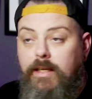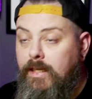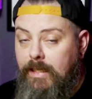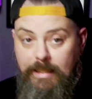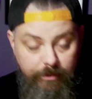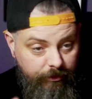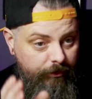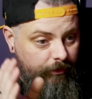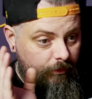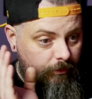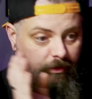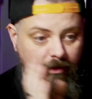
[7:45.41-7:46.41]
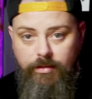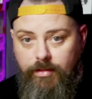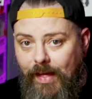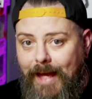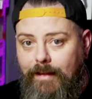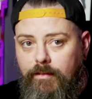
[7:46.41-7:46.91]
at least to
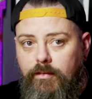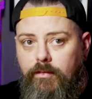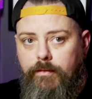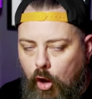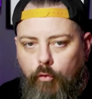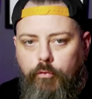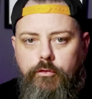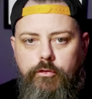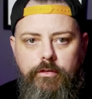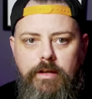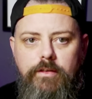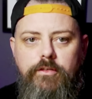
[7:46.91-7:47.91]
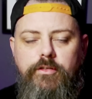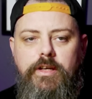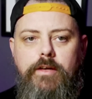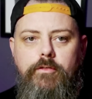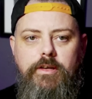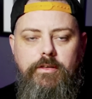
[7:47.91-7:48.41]
that Conjuring
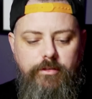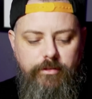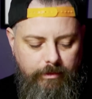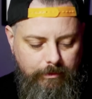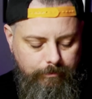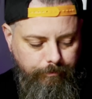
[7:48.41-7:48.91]
series.